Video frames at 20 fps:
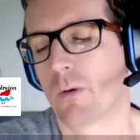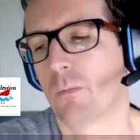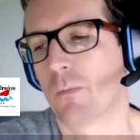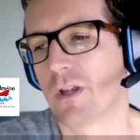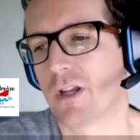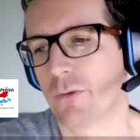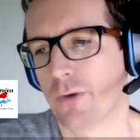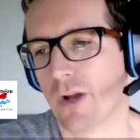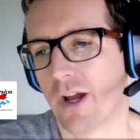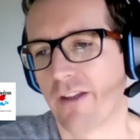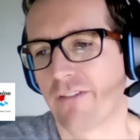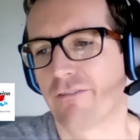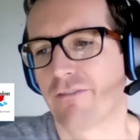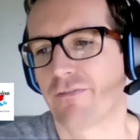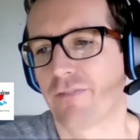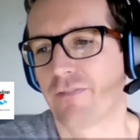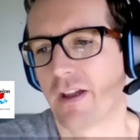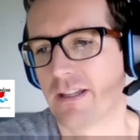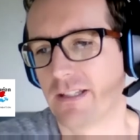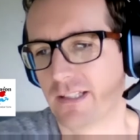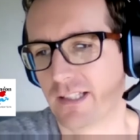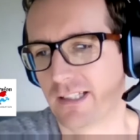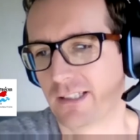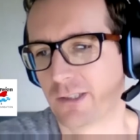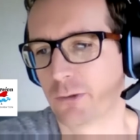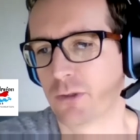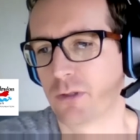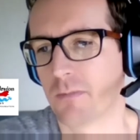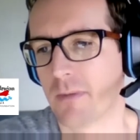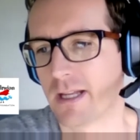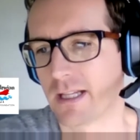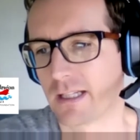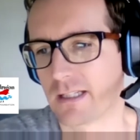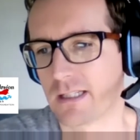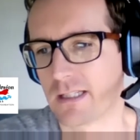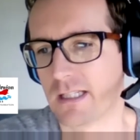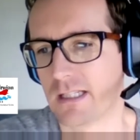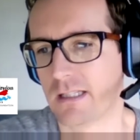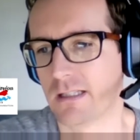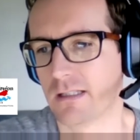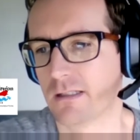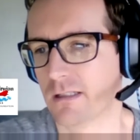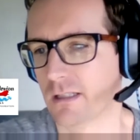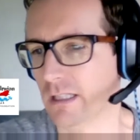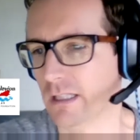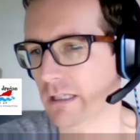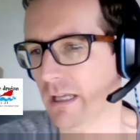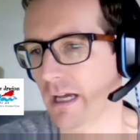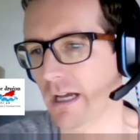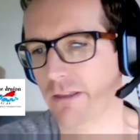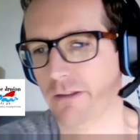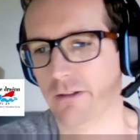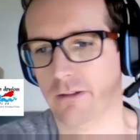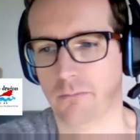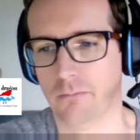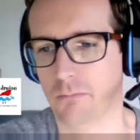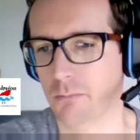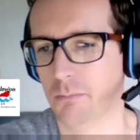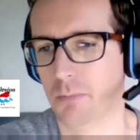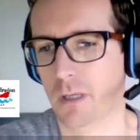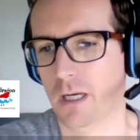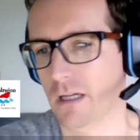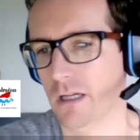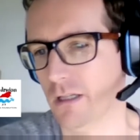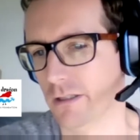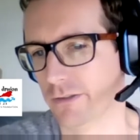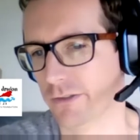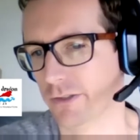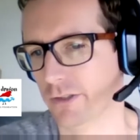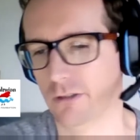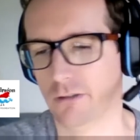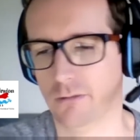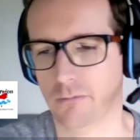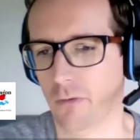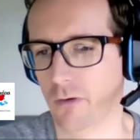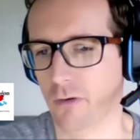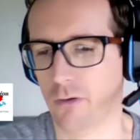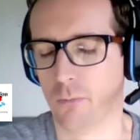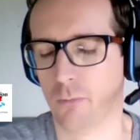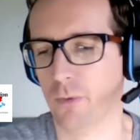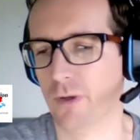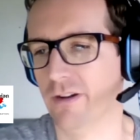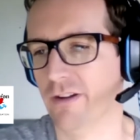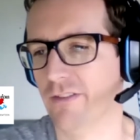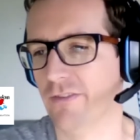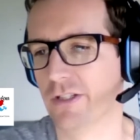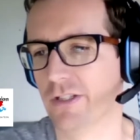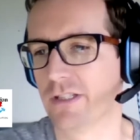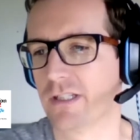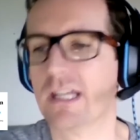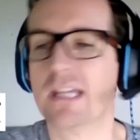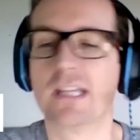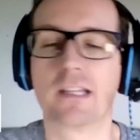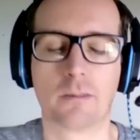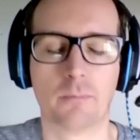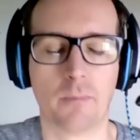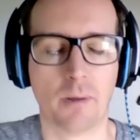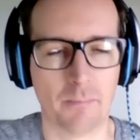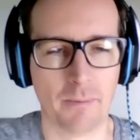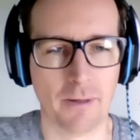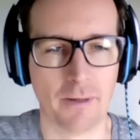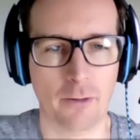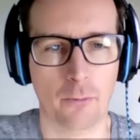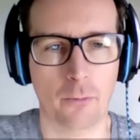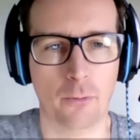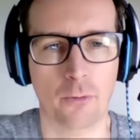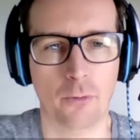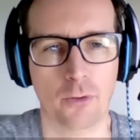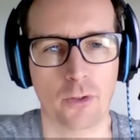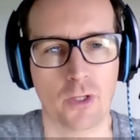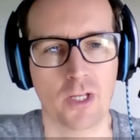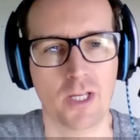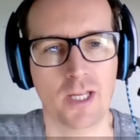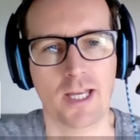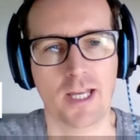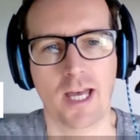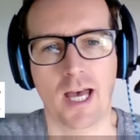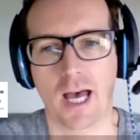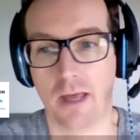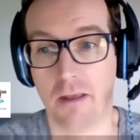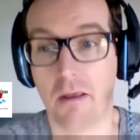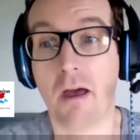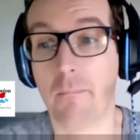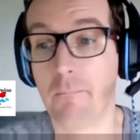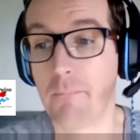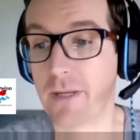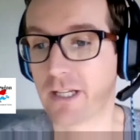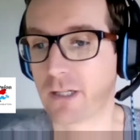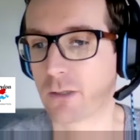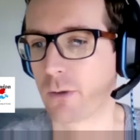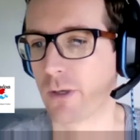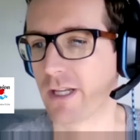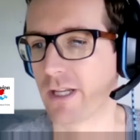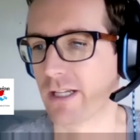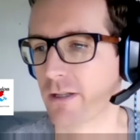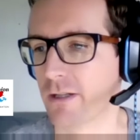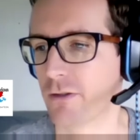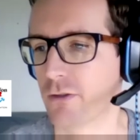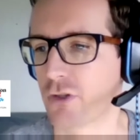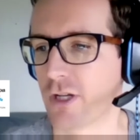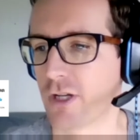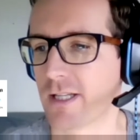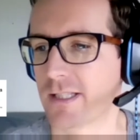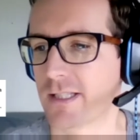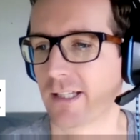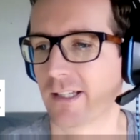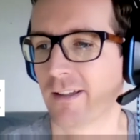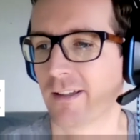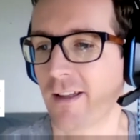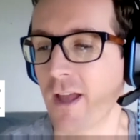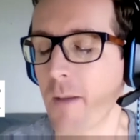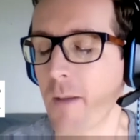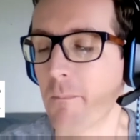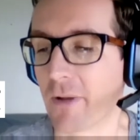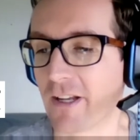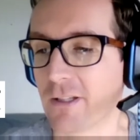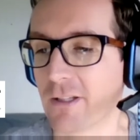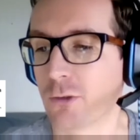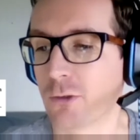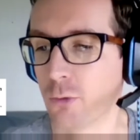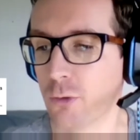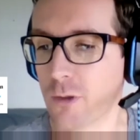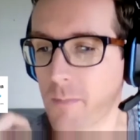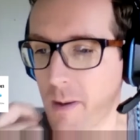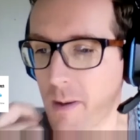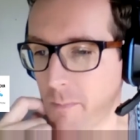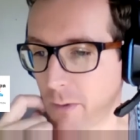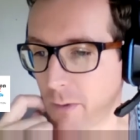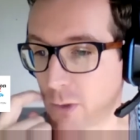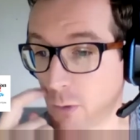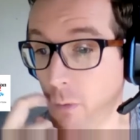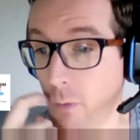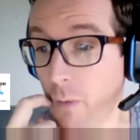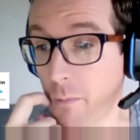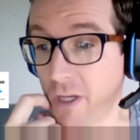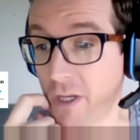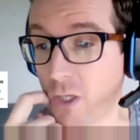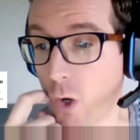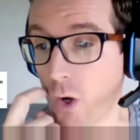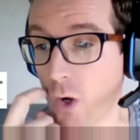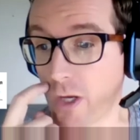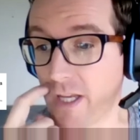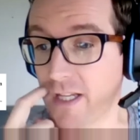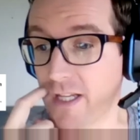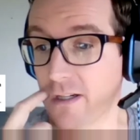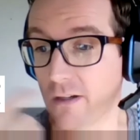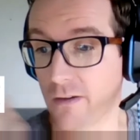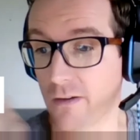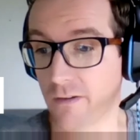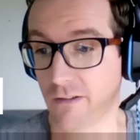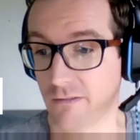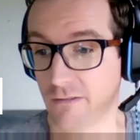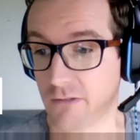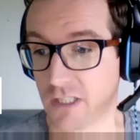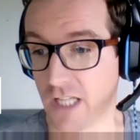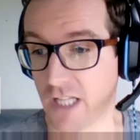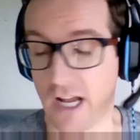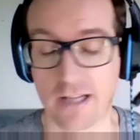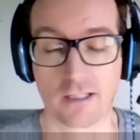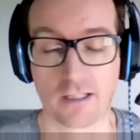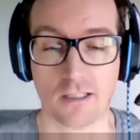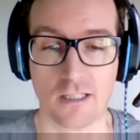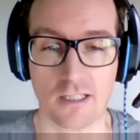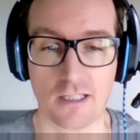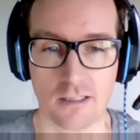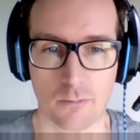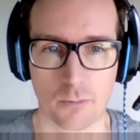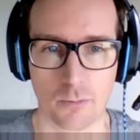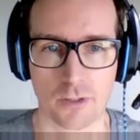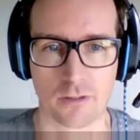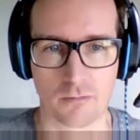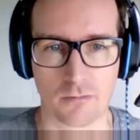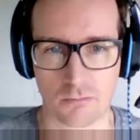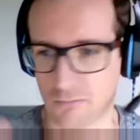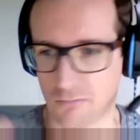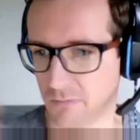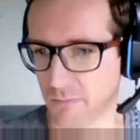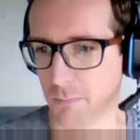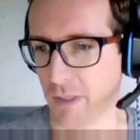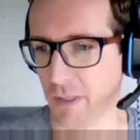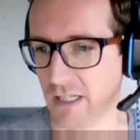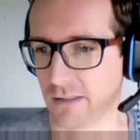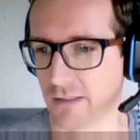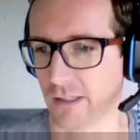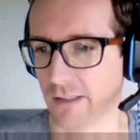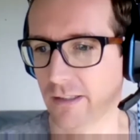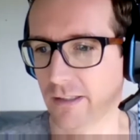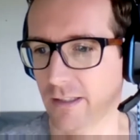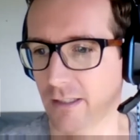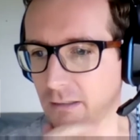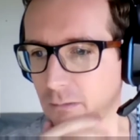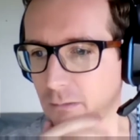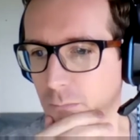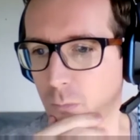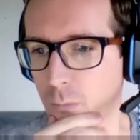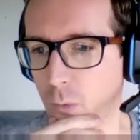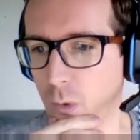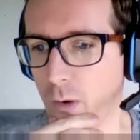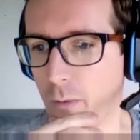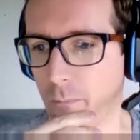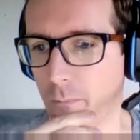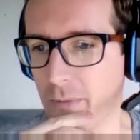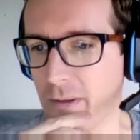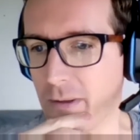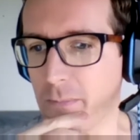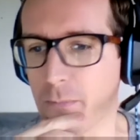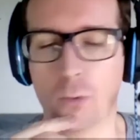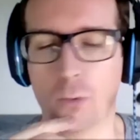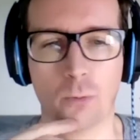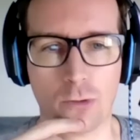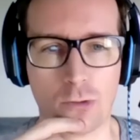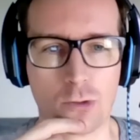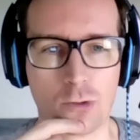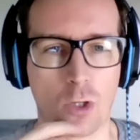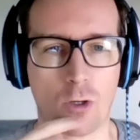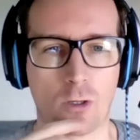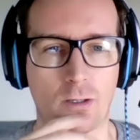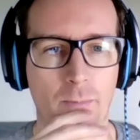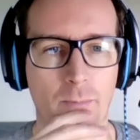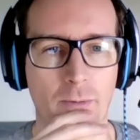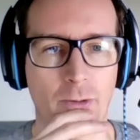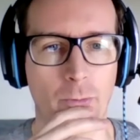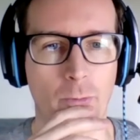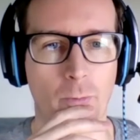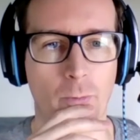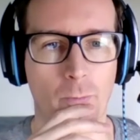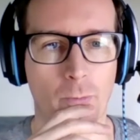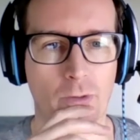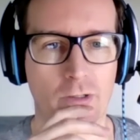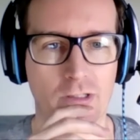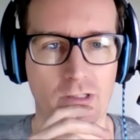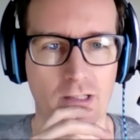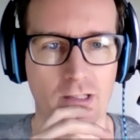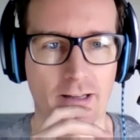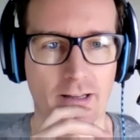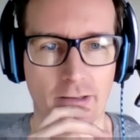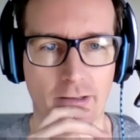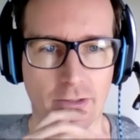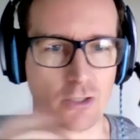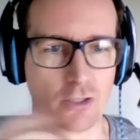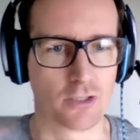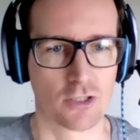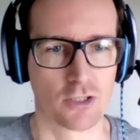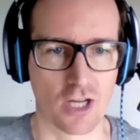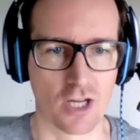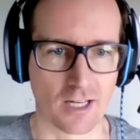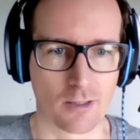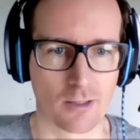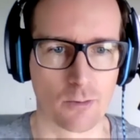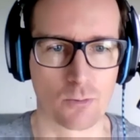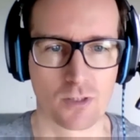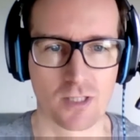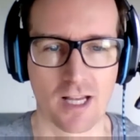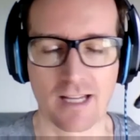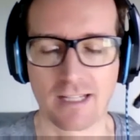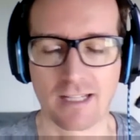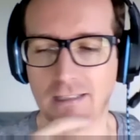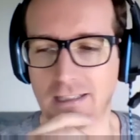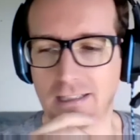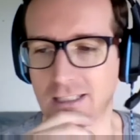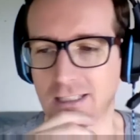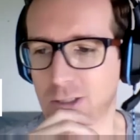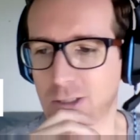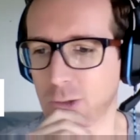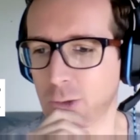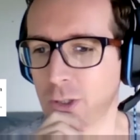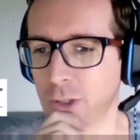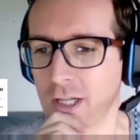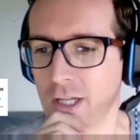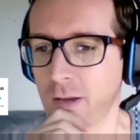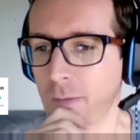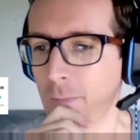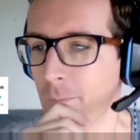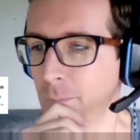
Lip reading: when we arrived, finding those magazines in either bars or wherever, seeing them about and being quite interesting. But I do remember, so when we got here, Saigoneer was basically what people would talk about was you got to check out Saigoneer. So